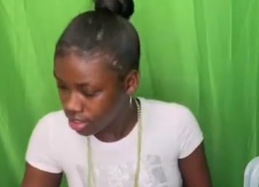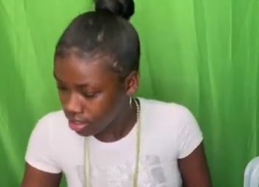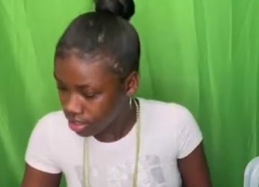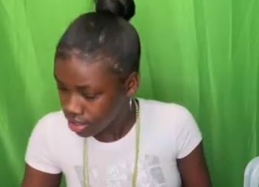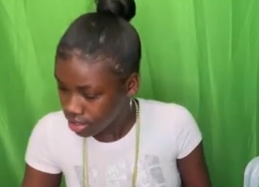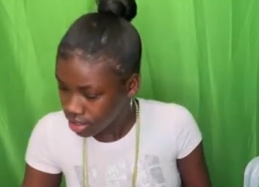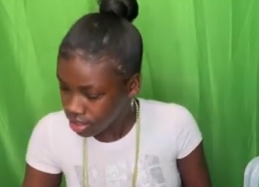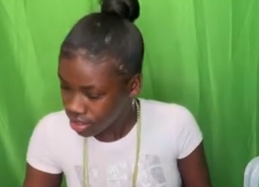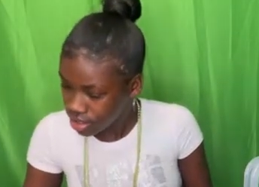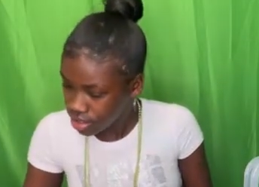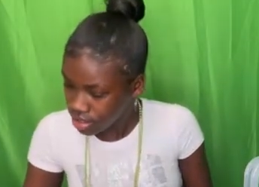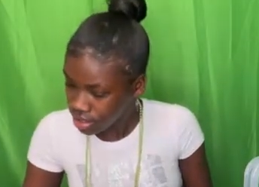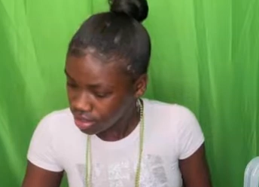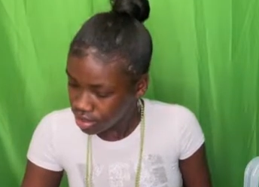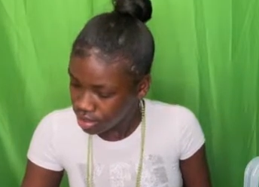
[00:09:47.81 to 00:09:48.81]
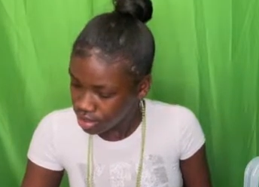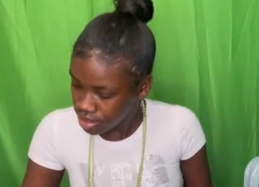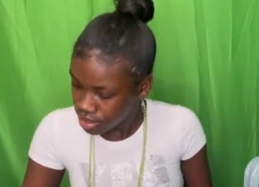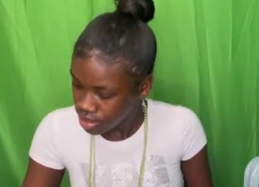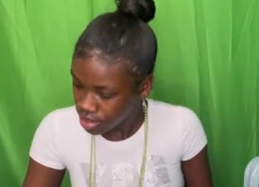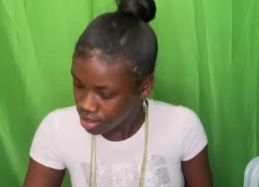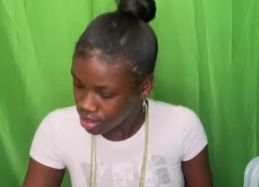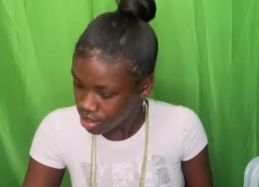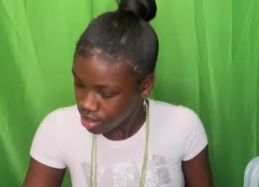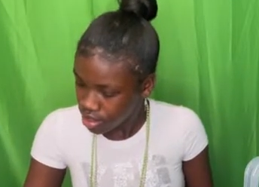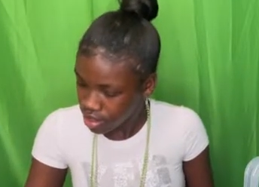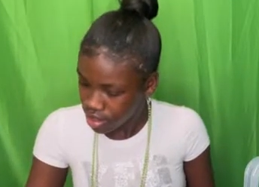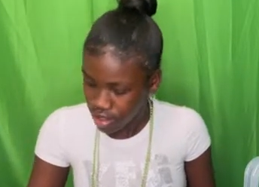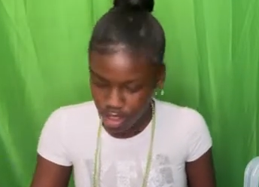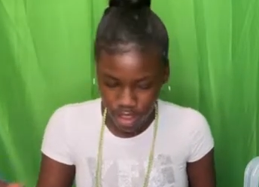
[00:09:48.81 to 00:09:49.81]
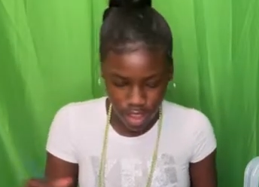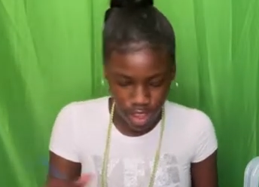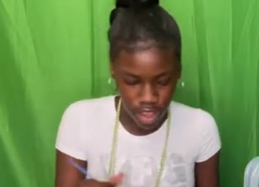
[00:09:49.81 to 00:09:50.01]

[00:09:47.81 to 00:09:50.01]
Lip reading: No one is speaking in this clip.